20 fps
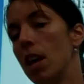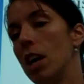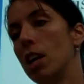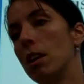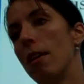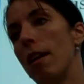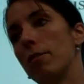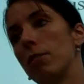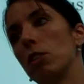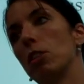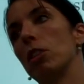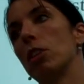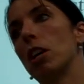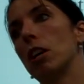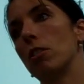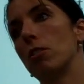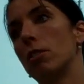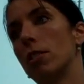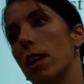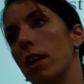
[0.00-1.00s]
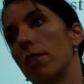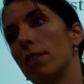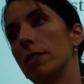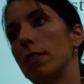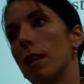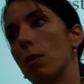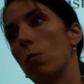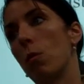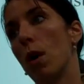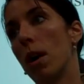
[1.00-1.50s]
you have to look at yourself and
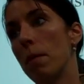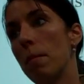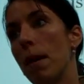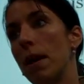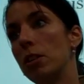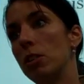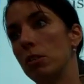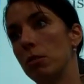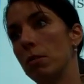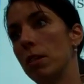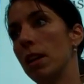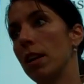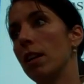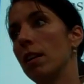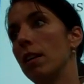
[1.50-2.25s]
say, what am I doing